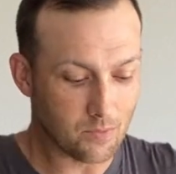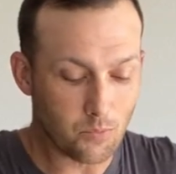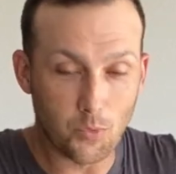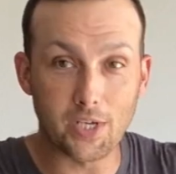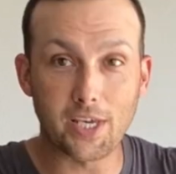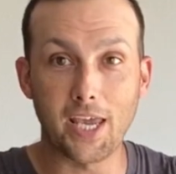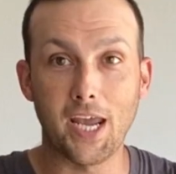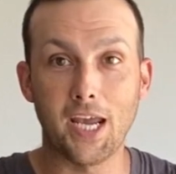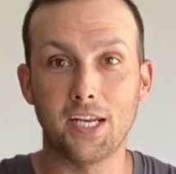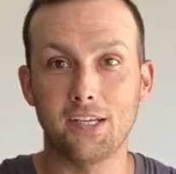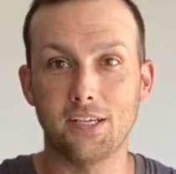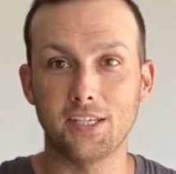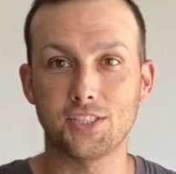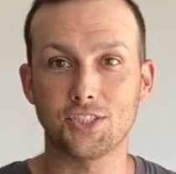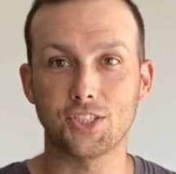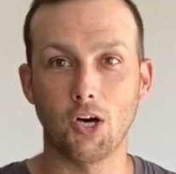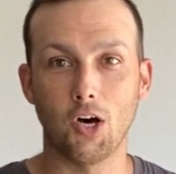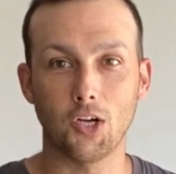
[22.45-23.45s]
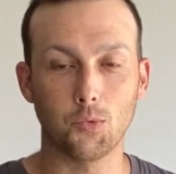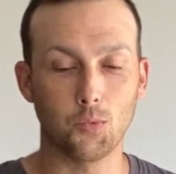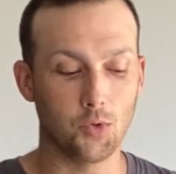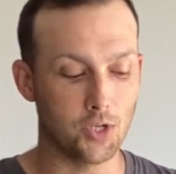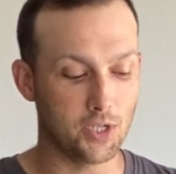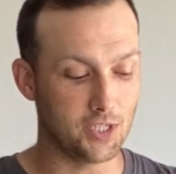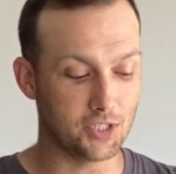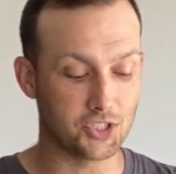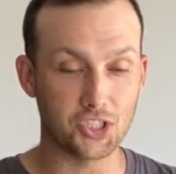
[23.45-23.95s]
We can. It is solid
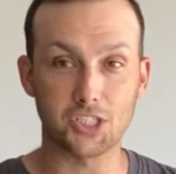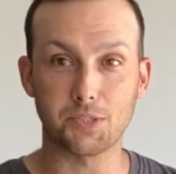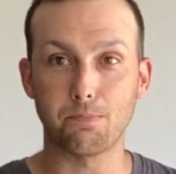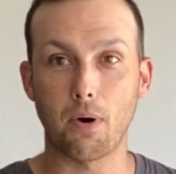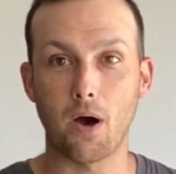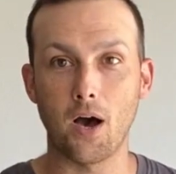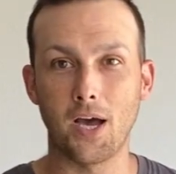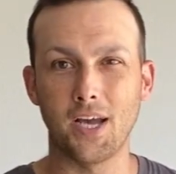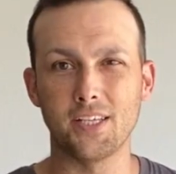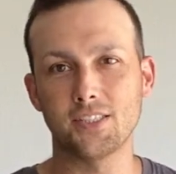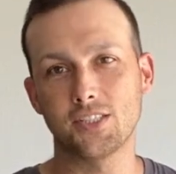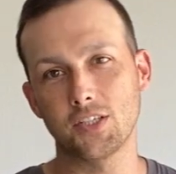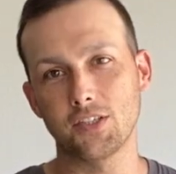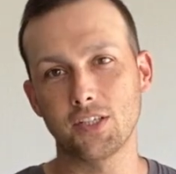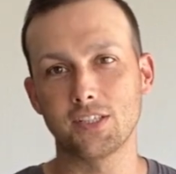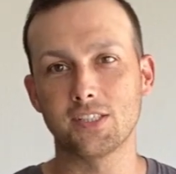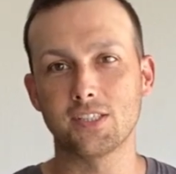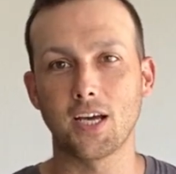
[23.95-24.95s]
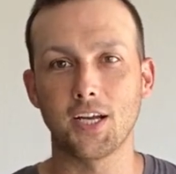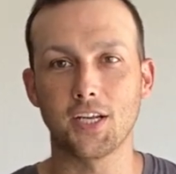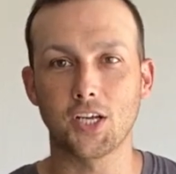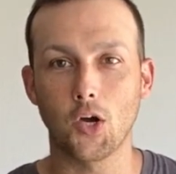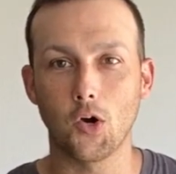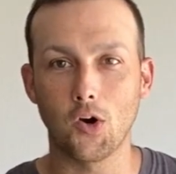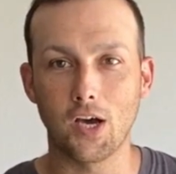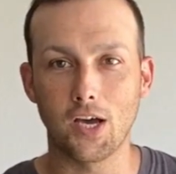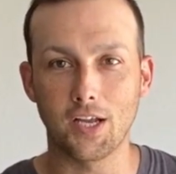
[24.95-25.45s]
wood. It's just pine, so they decided
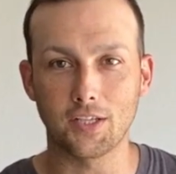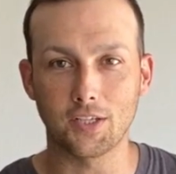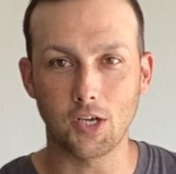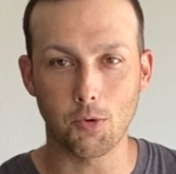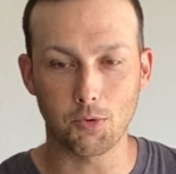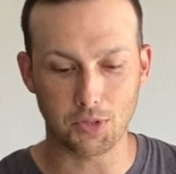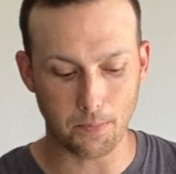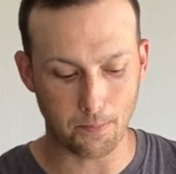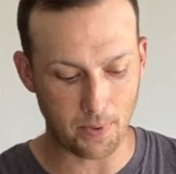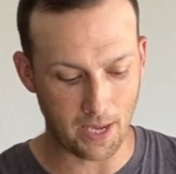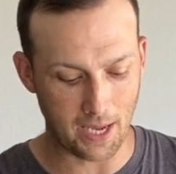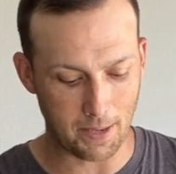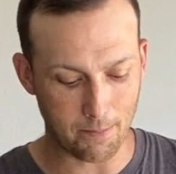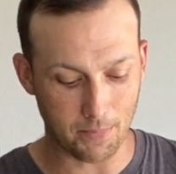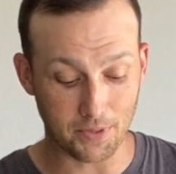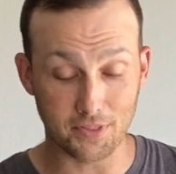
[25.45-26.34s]
to go ahead and go with the paint.